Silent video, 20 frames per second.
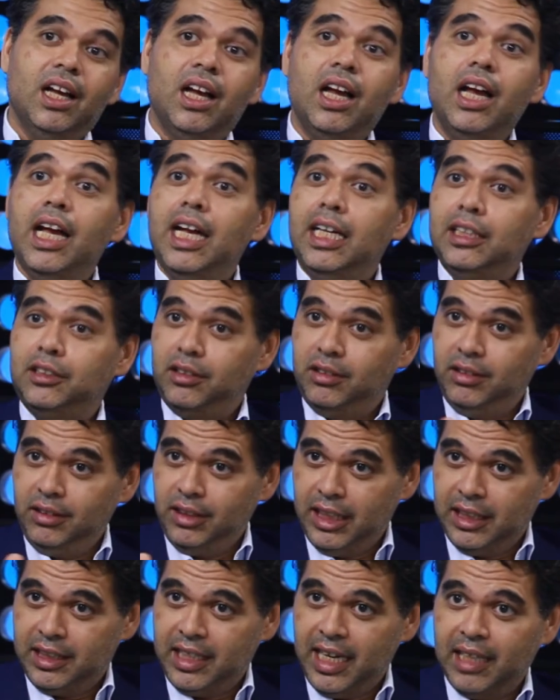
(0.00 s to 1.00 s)

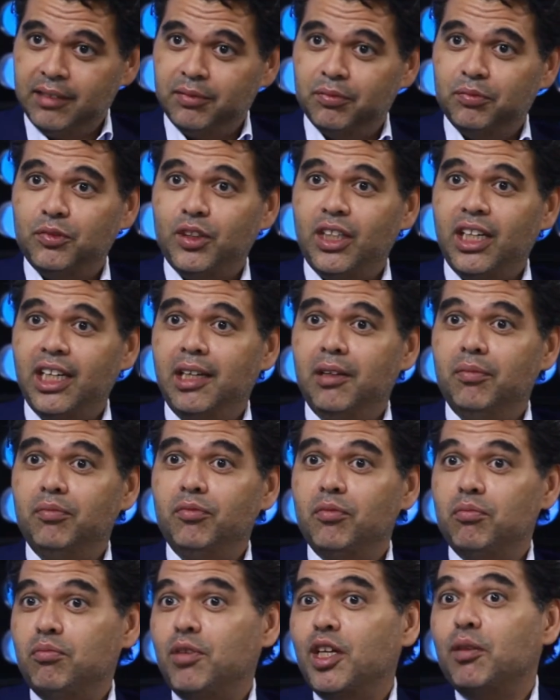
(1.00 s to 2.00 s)
It can,
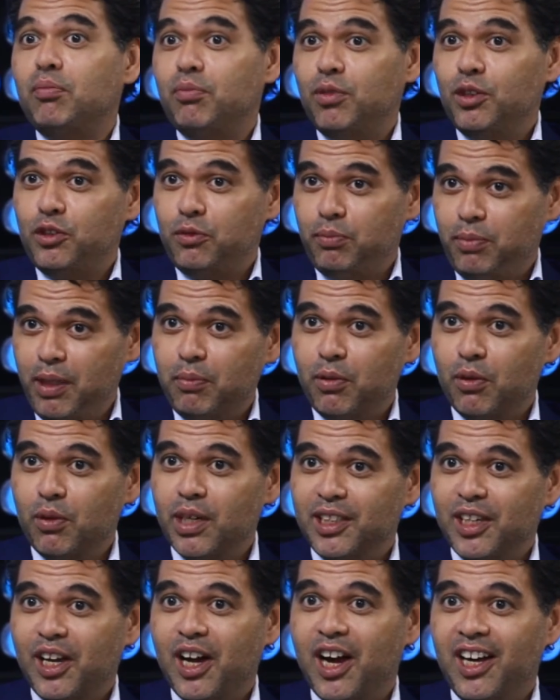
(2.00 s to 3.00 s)
but it puts people at the
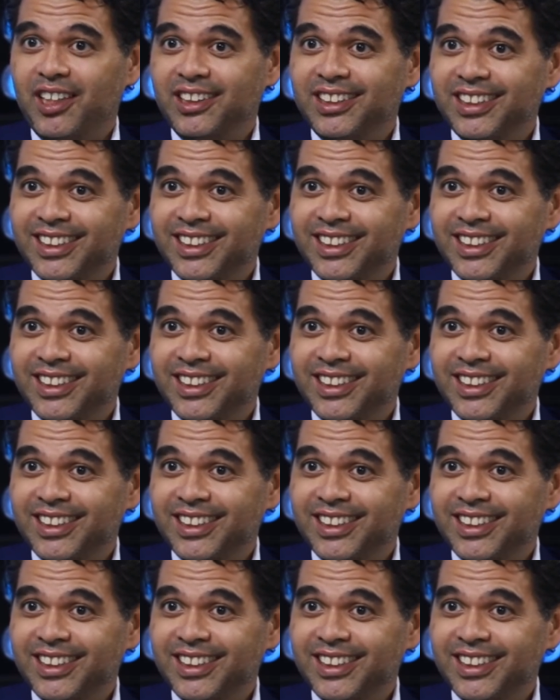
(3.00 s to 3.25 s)
heart.